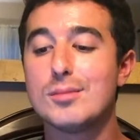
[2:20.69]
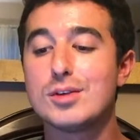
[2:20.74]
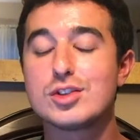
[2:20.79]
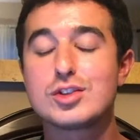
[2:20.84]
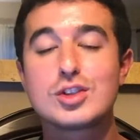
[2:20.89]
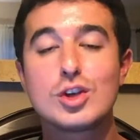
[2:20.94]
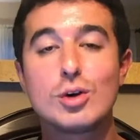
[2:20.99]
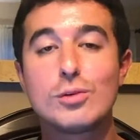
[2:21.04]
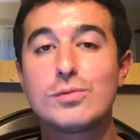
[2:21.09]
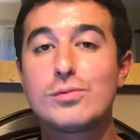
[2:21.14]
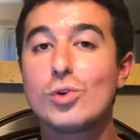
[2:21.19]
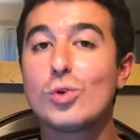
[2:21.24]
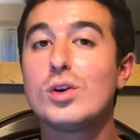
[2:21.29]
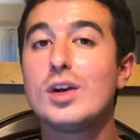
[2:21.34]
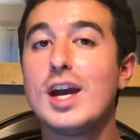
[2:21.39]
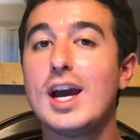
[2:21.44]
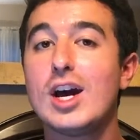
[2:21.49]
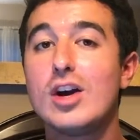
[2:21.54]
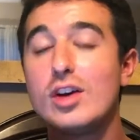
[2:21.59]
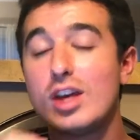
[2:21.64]
So for
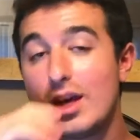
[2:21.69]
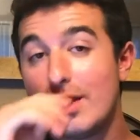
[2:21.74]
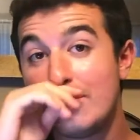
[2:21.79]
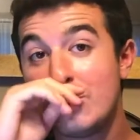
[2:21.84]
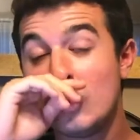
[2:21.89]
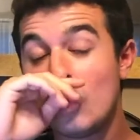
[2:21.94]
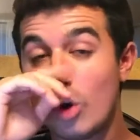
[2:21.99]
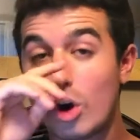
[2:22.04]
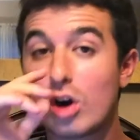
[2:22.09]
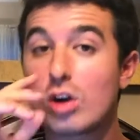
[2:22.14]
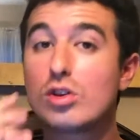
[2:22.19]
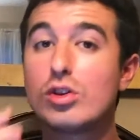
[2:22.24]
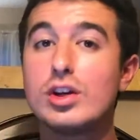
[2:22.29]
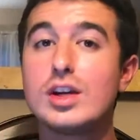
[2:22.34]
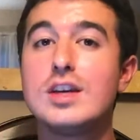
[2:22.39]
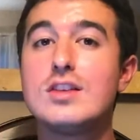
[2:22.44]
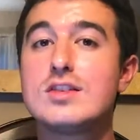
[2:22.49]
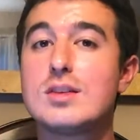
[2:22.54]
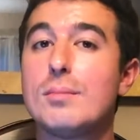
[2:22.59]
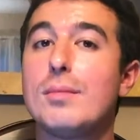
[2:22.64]
now, if you are
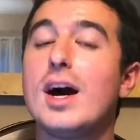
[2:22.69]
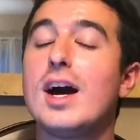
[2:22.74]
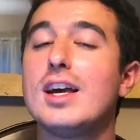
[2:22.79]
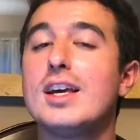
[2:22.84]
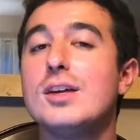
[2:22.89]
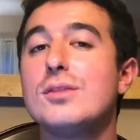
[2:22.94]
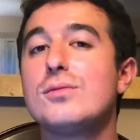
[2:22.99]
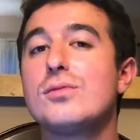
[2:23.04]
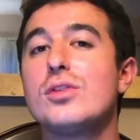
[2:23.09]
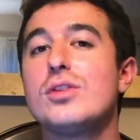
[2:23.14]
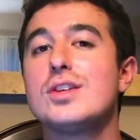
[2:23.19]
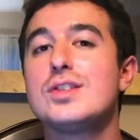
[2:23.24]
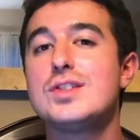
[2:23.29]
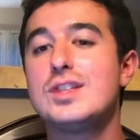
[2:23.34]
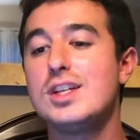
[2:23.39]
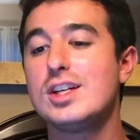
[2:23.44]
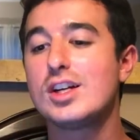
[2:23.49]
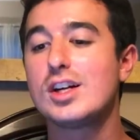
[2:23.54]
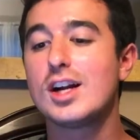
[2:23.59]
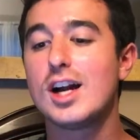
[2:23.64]
looking to buy in for this
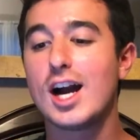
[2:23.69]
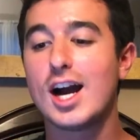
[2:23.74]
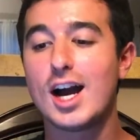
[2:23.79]
sneaker,